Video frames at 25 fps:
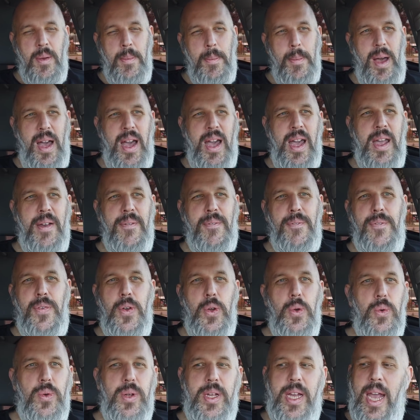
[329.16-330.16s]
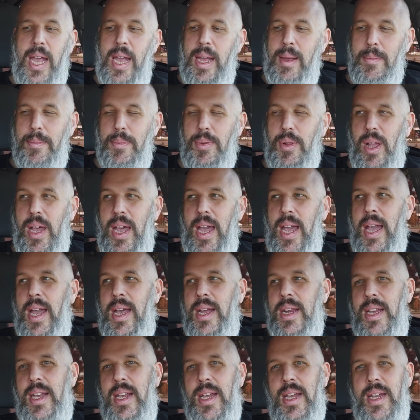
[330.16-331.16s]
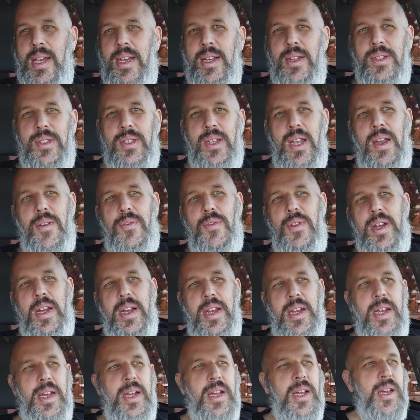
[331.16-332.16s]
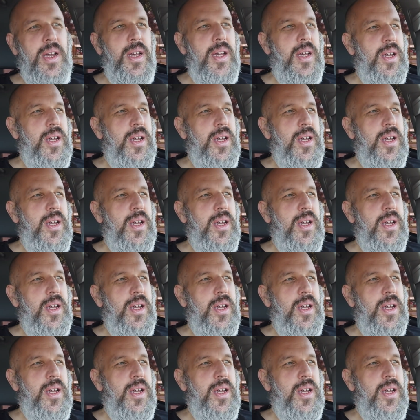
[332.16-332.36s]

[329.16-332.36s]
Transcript: My food game plan is every